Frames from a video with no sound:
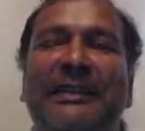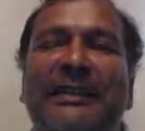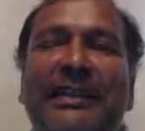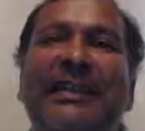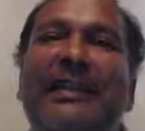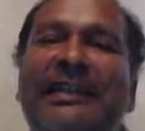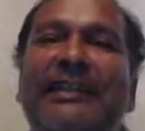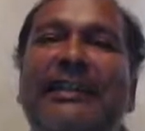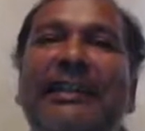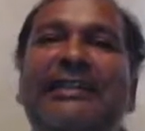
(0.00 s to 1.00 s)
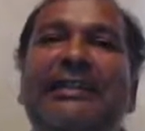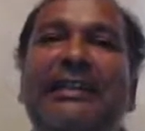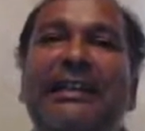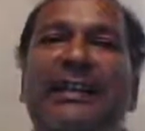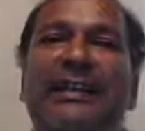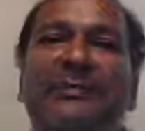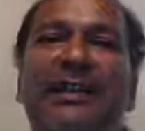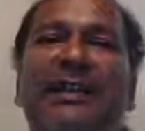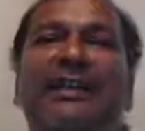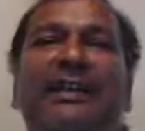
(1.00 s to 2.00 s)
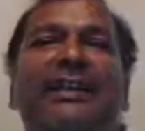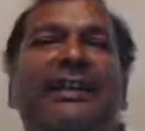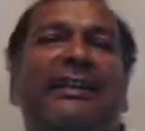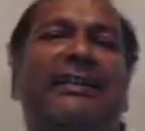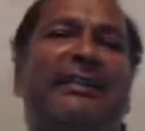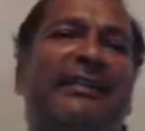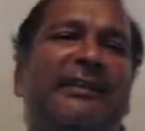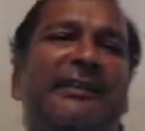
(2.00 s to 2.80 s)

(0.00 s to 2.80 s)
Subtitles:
Yeah, it does. But here it is.